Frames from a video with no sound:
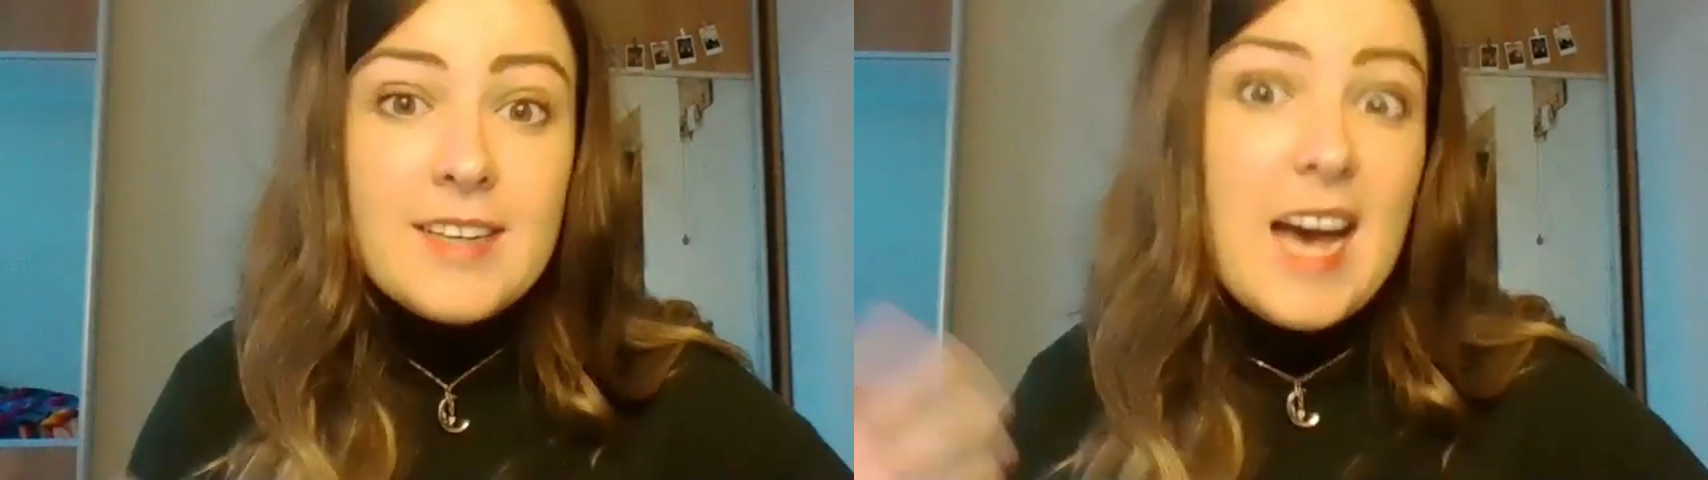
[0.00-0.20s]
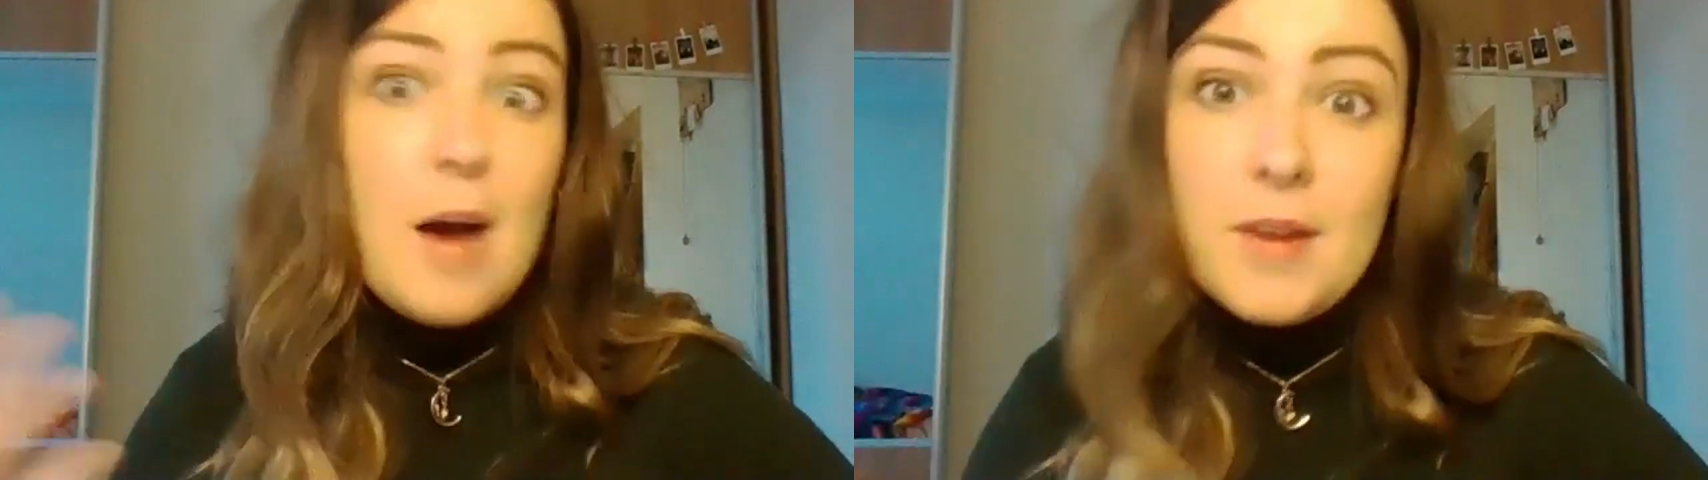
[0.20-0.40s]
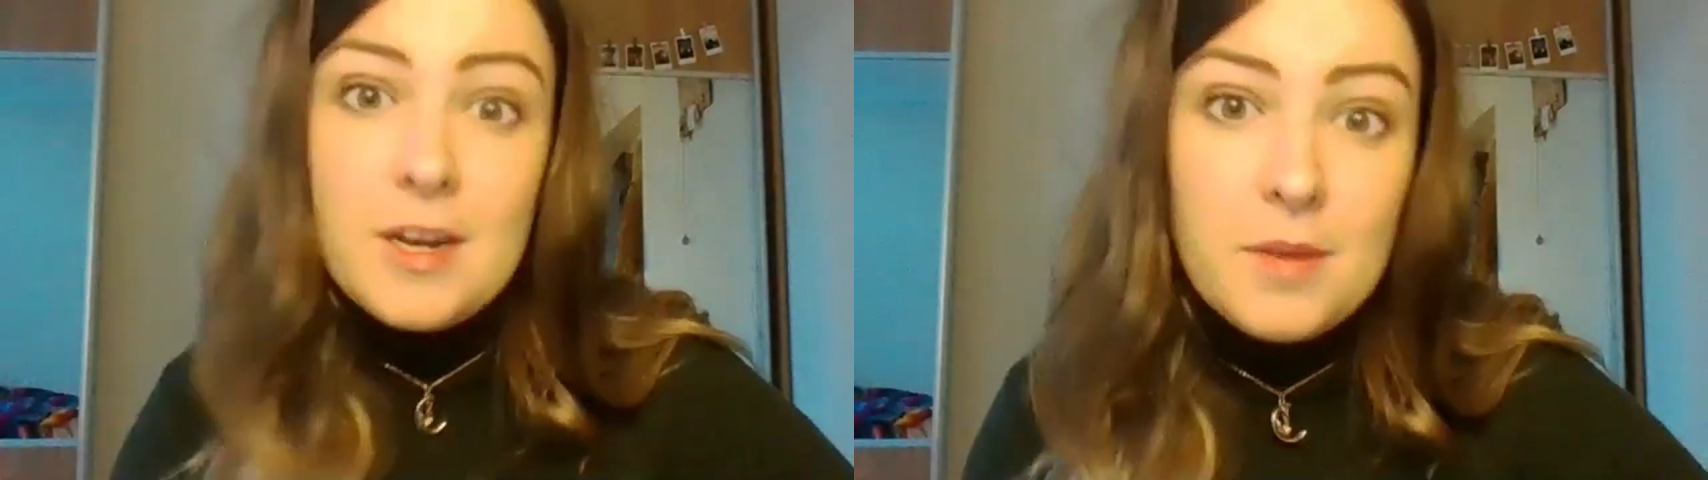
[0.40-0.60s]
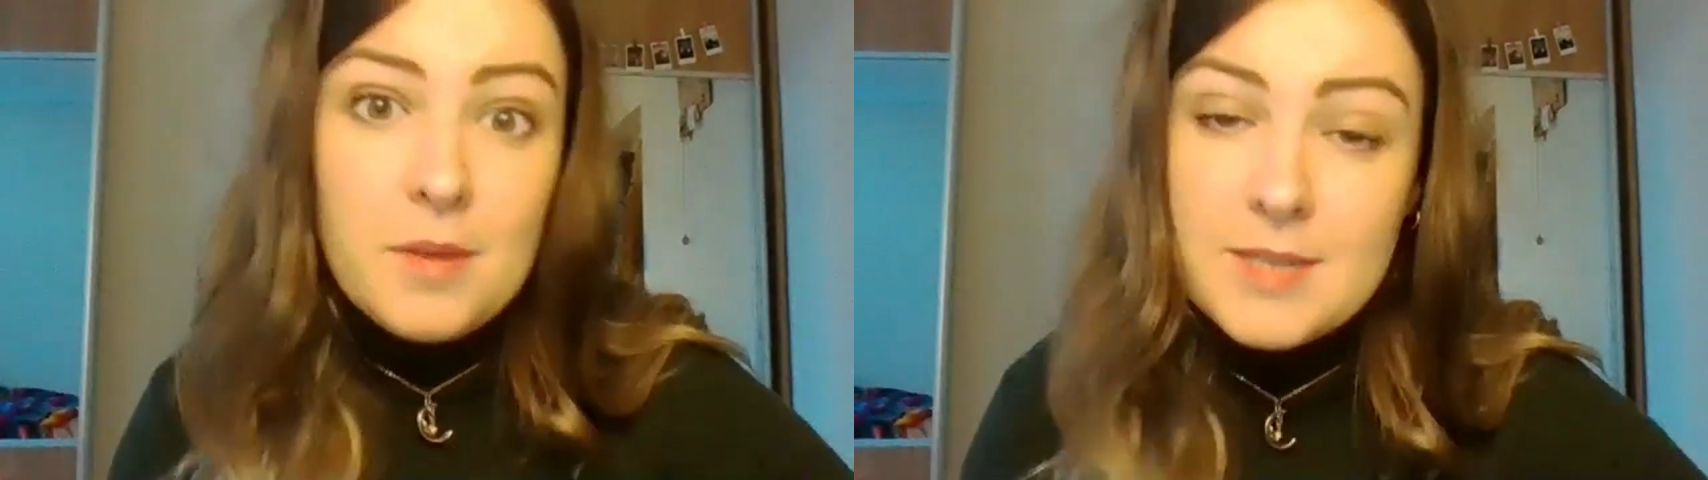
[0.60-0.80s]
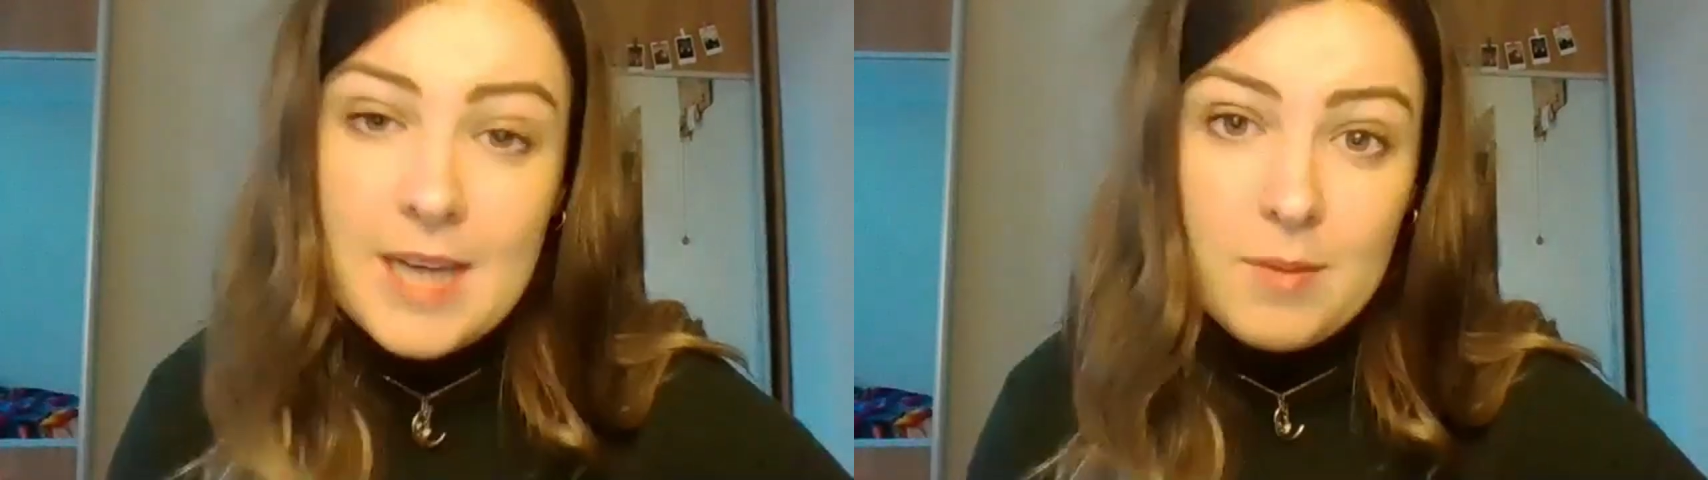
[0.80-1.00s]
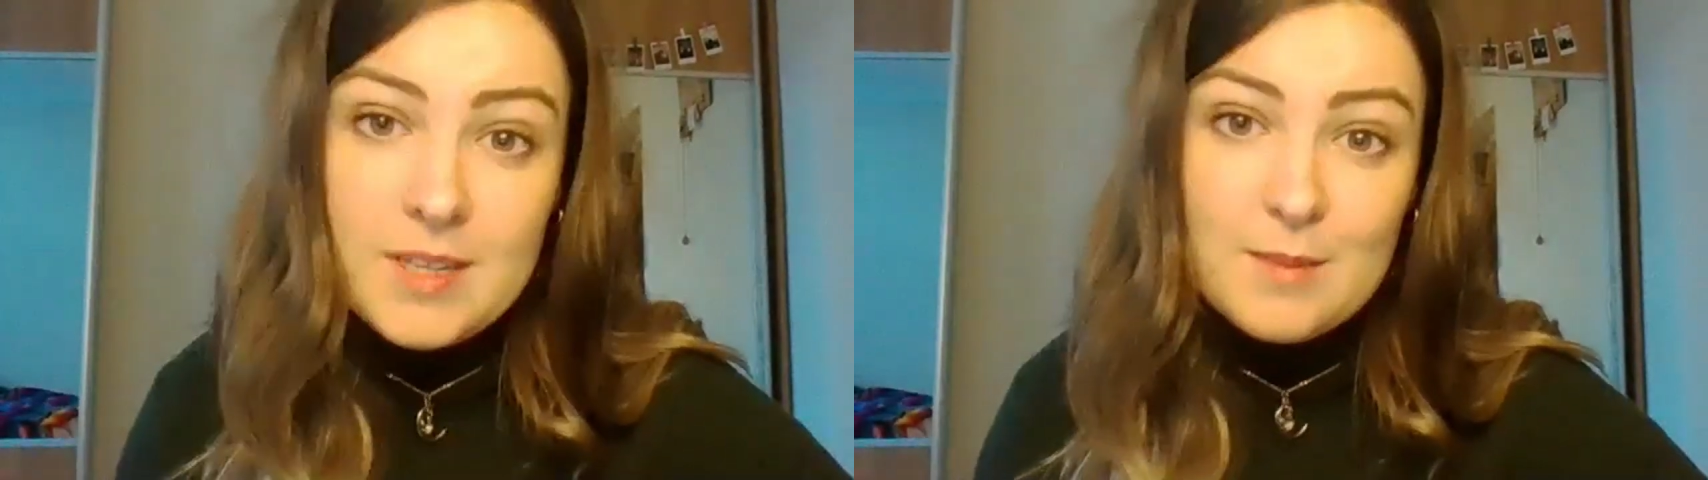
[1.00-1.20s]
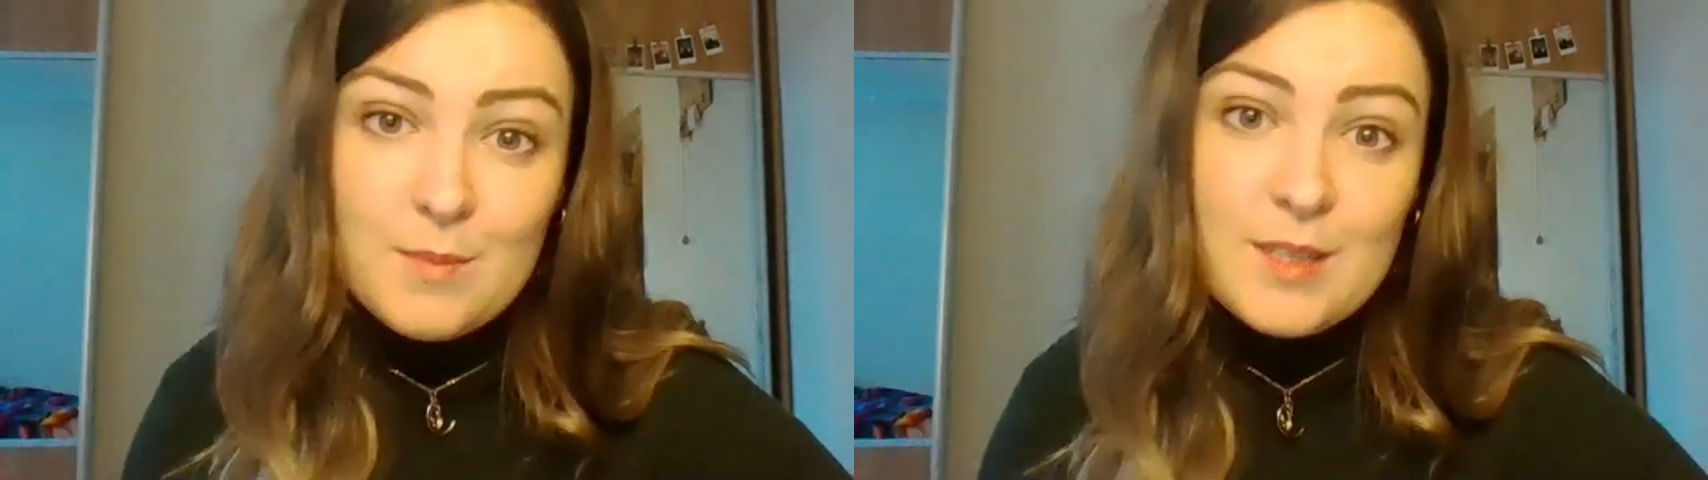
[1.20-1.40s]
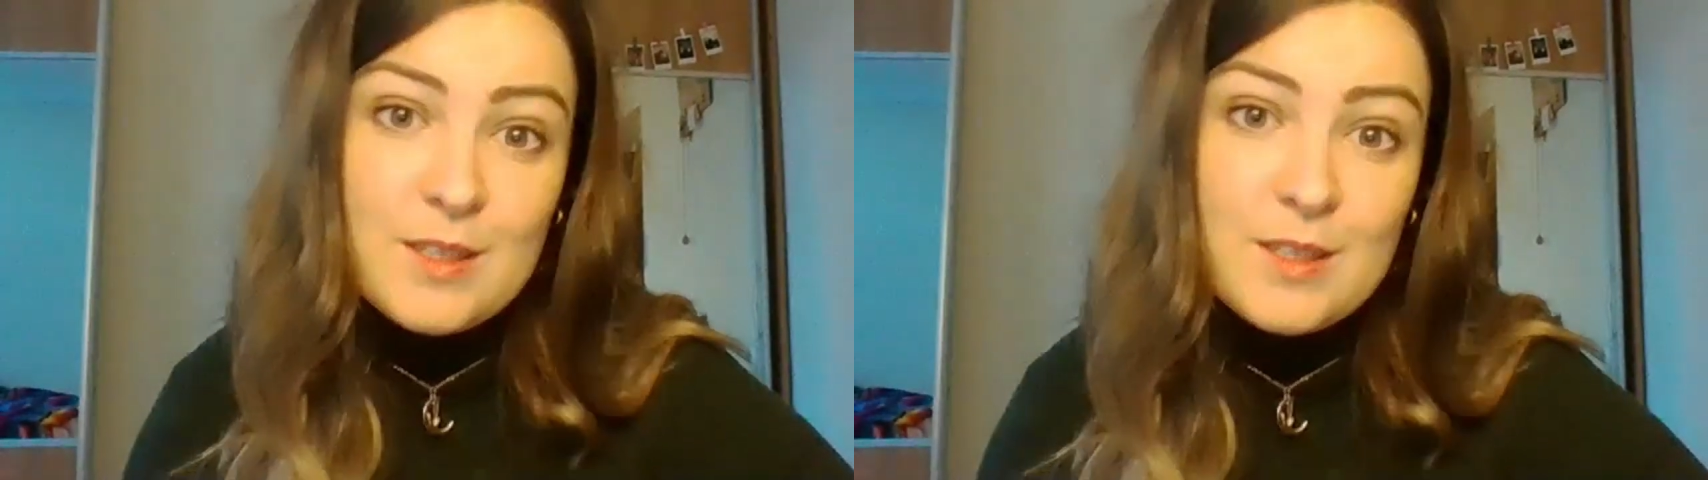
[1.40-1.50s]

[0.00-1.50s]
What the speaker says: dabble in immunometabolism.